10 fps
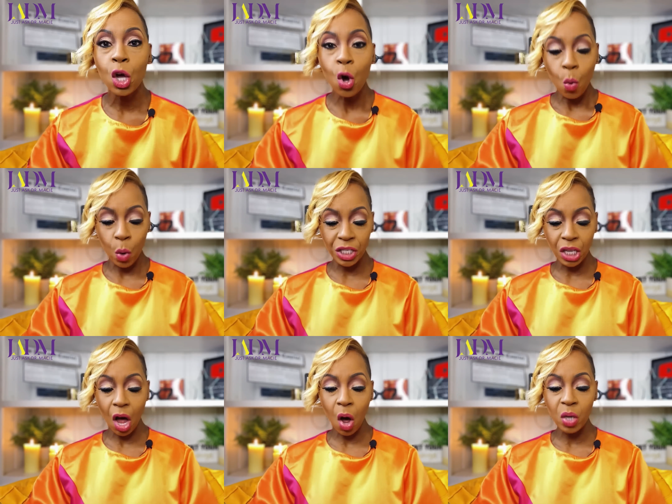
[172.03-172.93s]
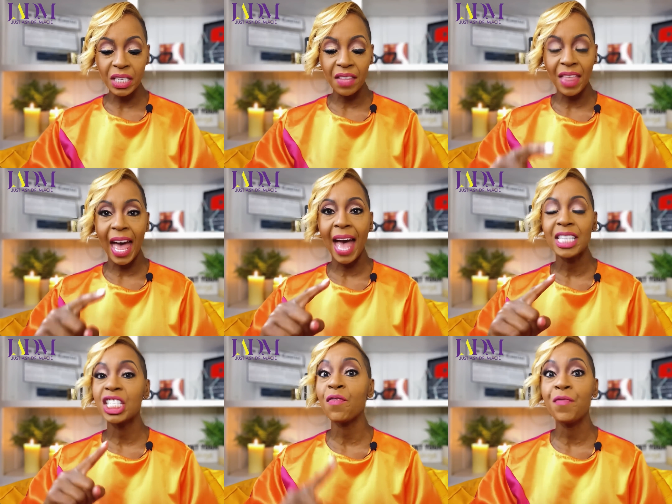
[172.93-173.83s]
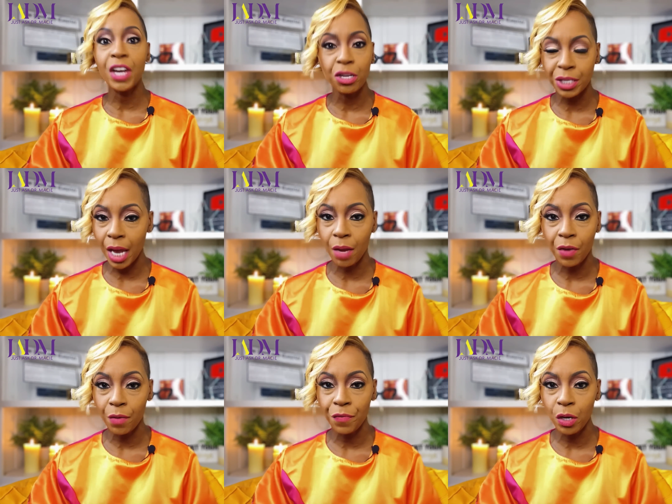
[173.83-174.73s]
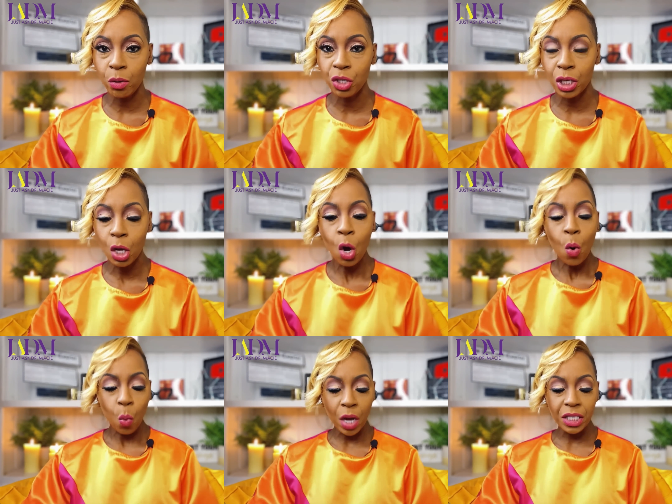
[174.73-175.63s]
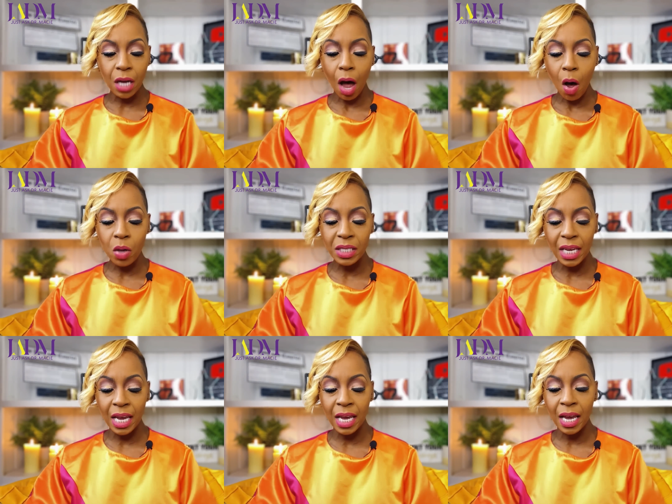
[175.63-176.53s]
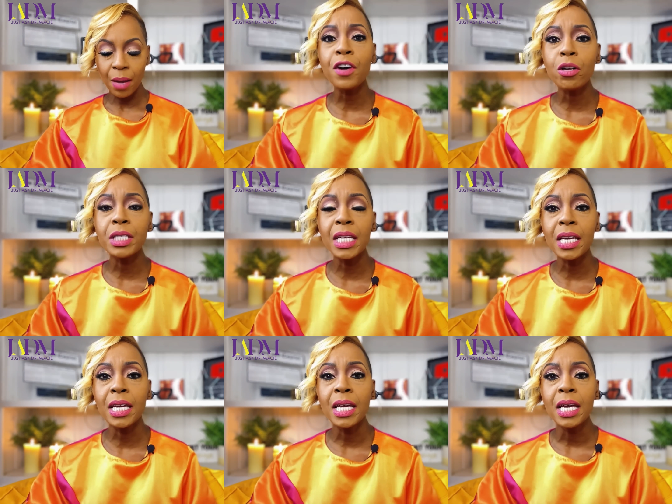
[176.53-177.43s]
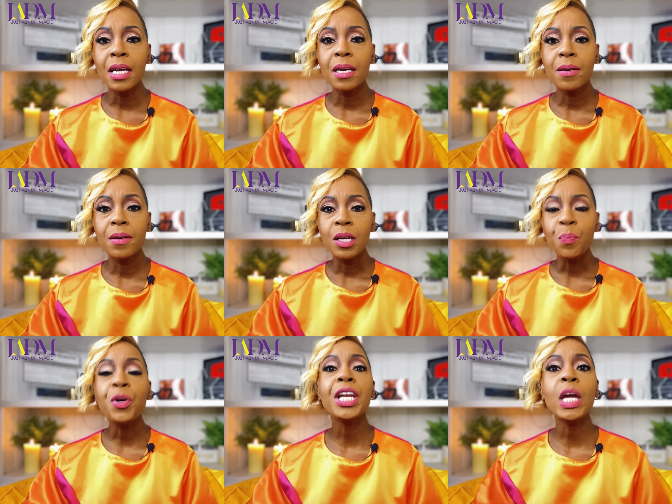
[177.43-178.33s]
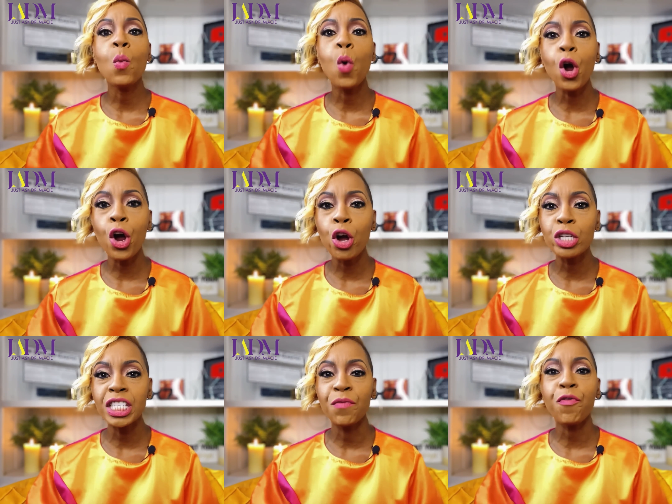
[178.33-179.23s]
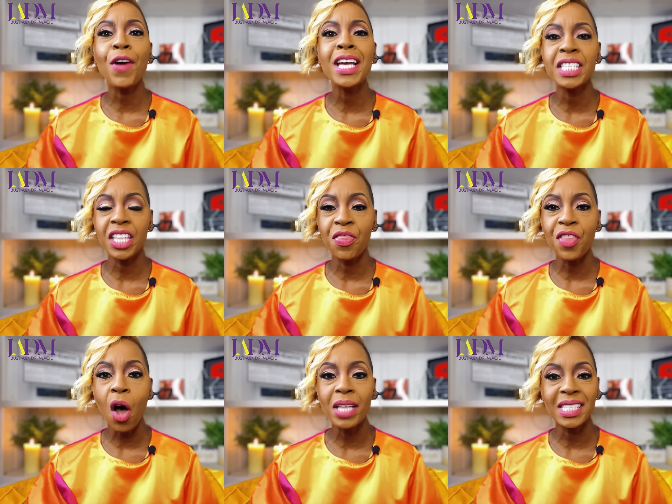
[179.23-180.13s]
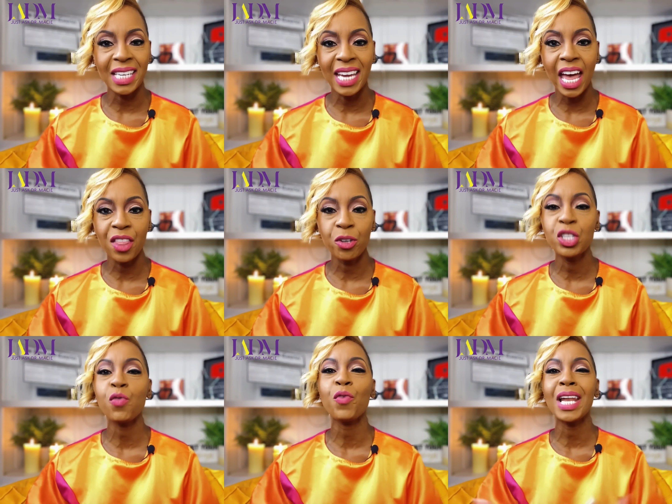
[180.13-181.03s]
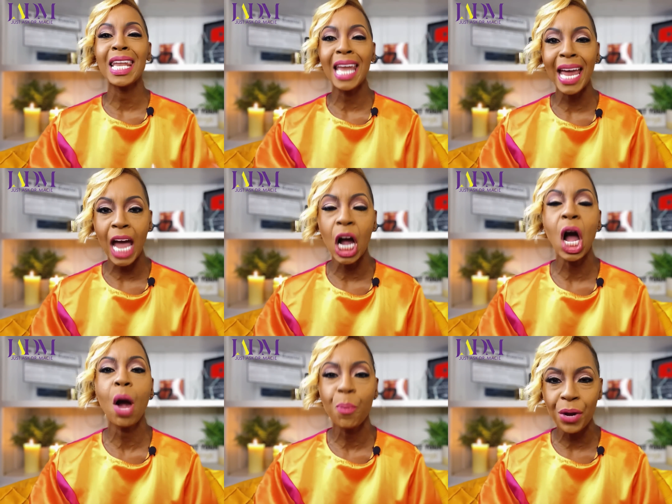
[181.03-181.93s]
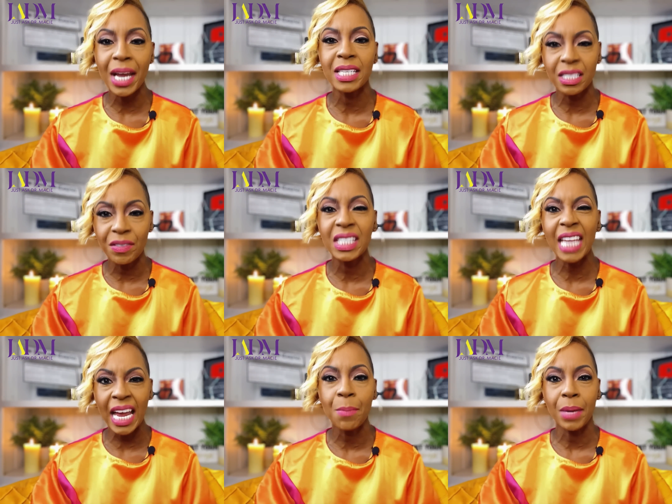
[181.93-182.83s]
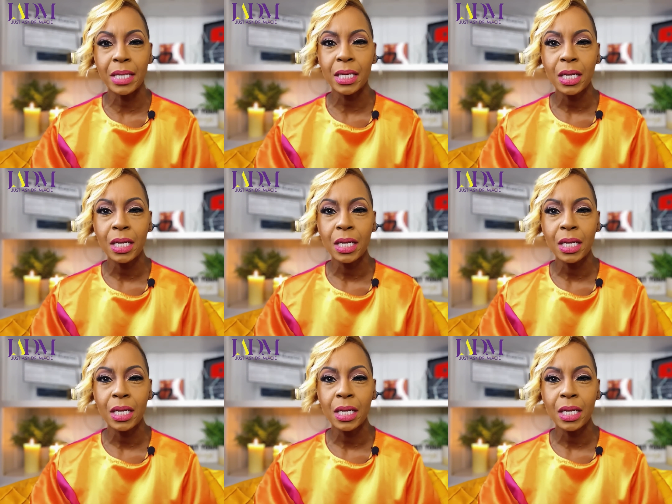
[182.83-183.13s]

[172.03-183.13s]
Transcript: what's causing that severe state of confusion, what's causing the difficulty putting words and phrases and thoughts together to relay a comprehensive statement.